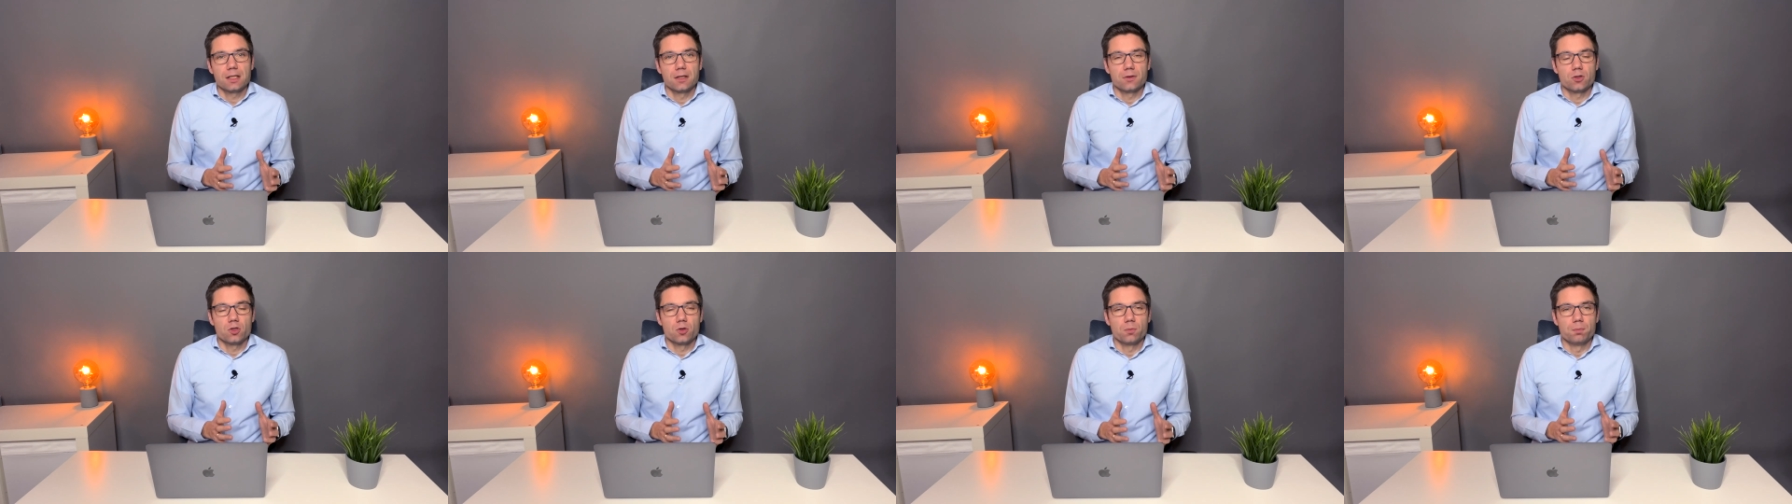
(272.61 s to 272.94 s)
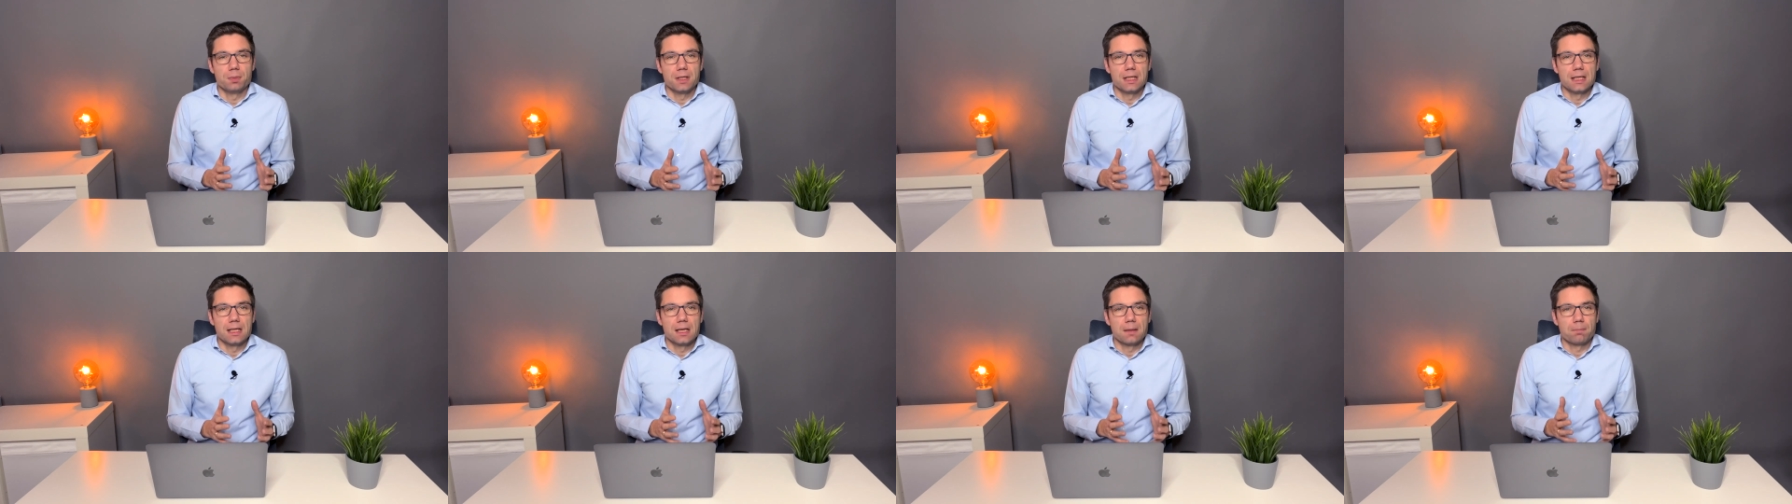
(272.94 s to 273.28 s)
to
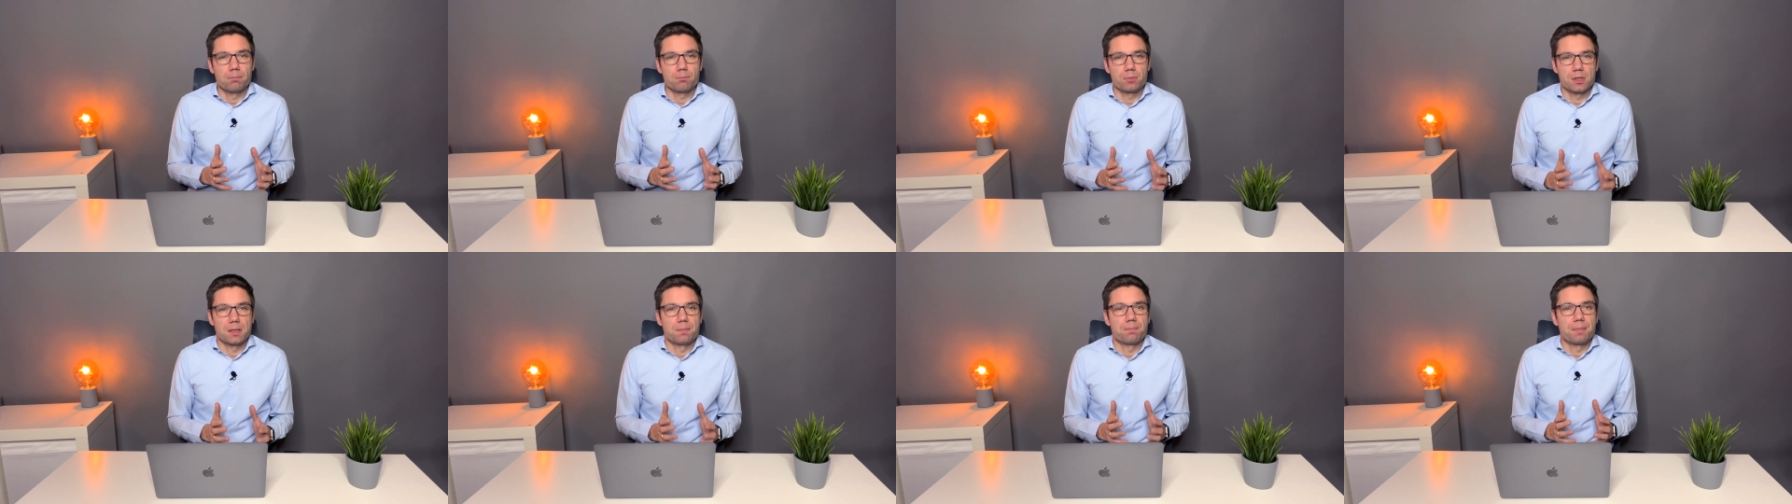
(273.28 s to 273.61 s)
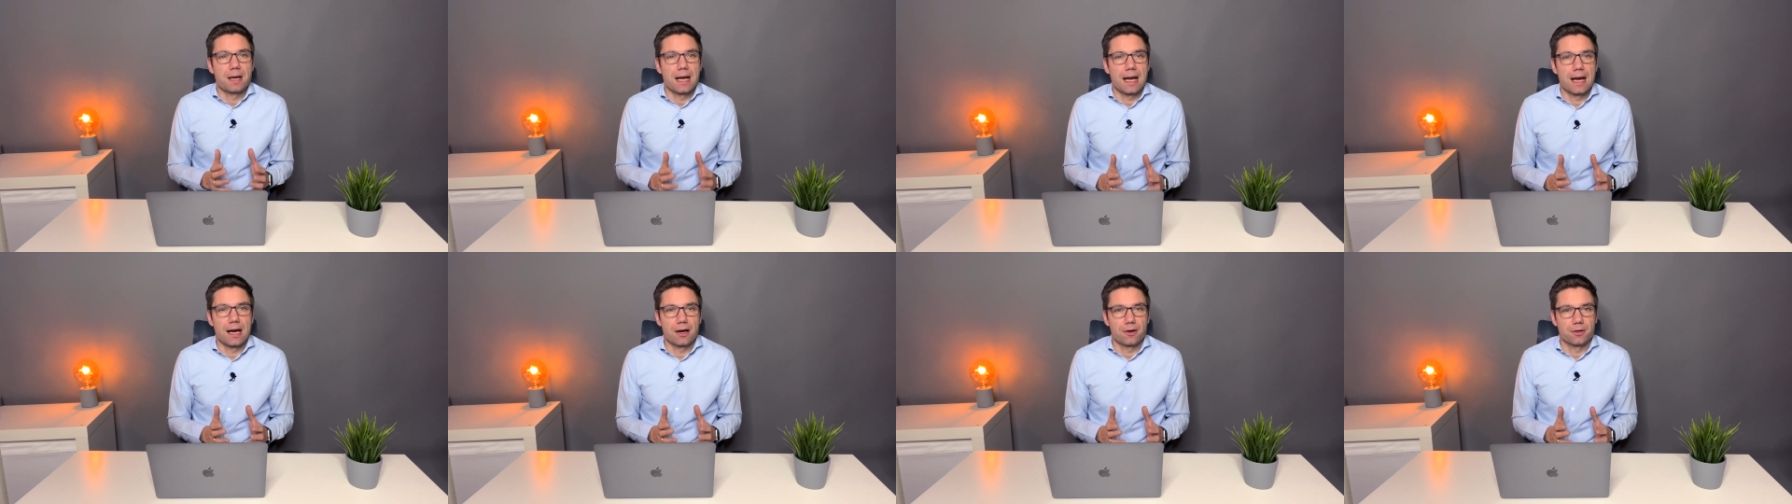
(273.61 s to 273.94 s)
be
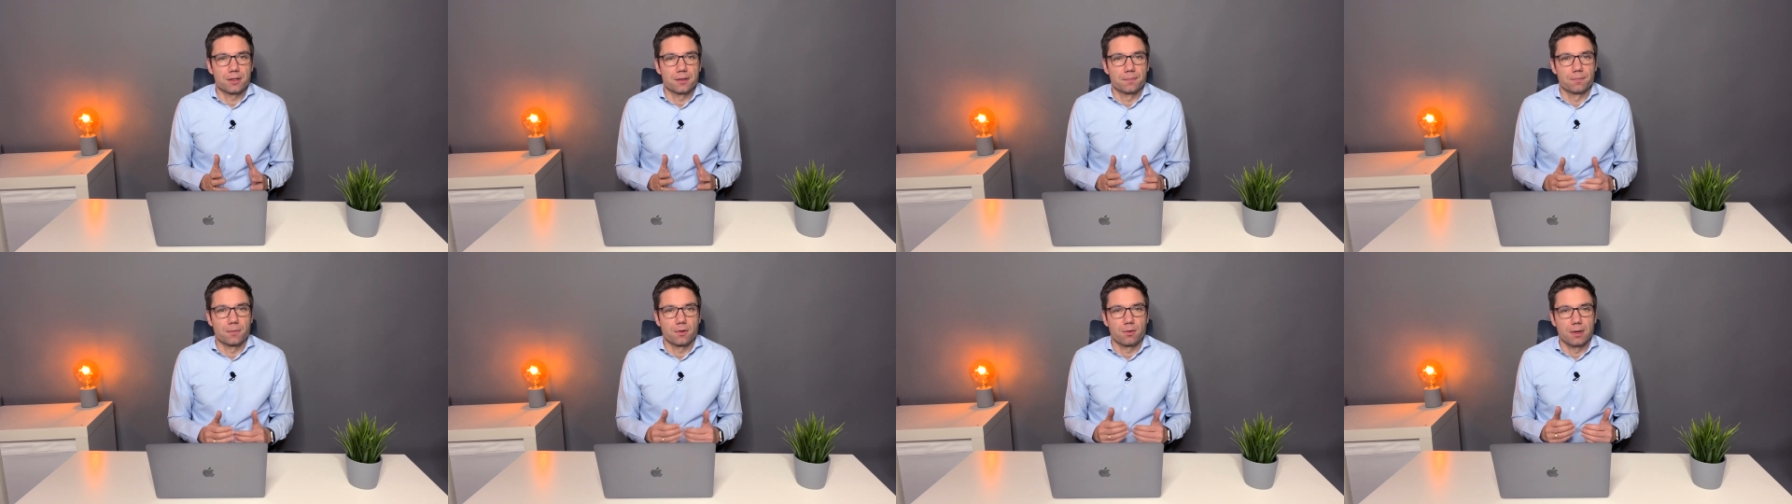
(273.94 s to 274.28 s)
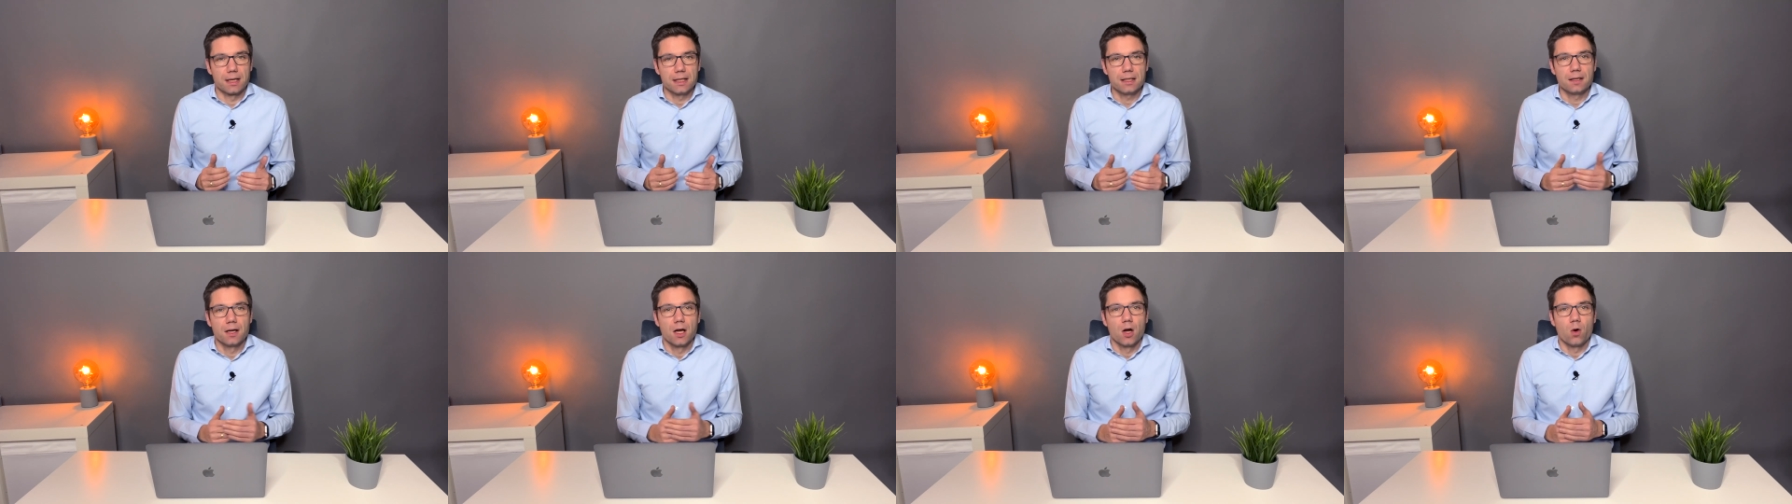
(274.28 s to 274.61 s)
prepared, right?